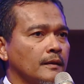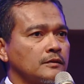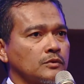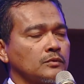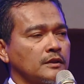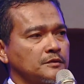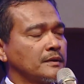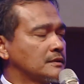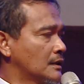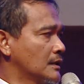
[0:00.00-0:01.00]
So that's
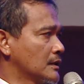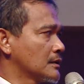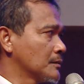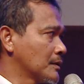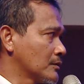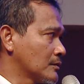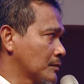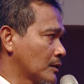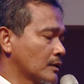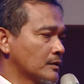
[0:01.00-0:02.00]
basically it about
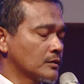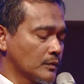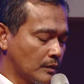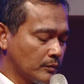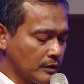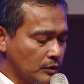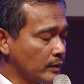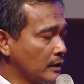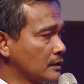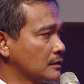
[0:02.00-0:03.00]
what we're
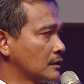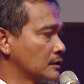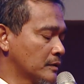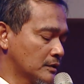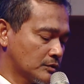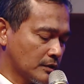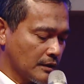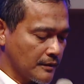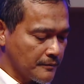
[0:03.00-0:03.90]
doing at the ministry.